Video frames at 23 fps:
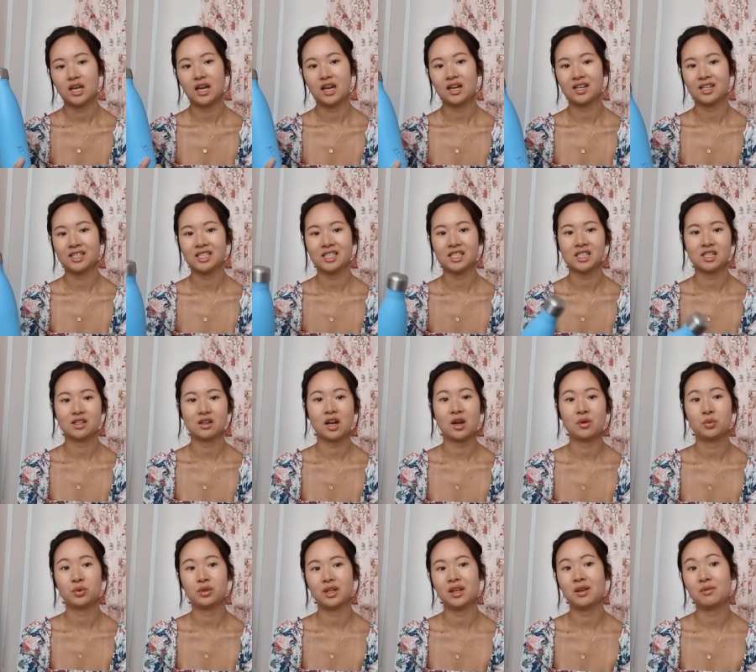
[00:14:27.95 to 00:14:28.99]
and I didn't, I
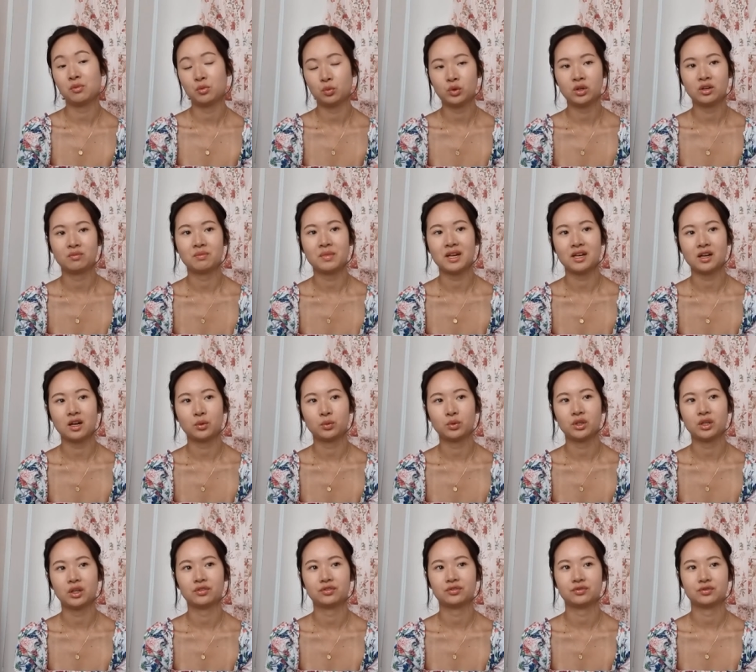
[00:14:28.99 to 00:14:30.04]
would, it would have meant I
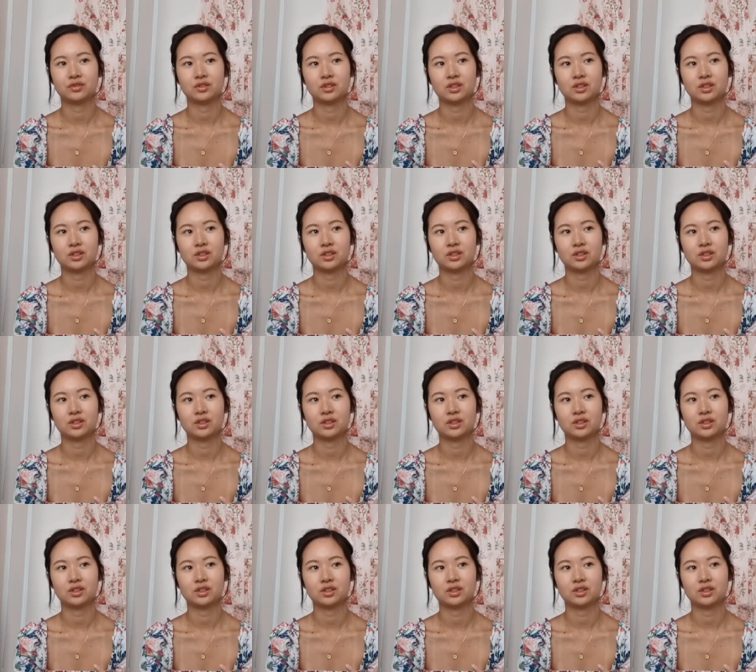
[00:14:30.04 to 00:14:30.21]
wouldn't have,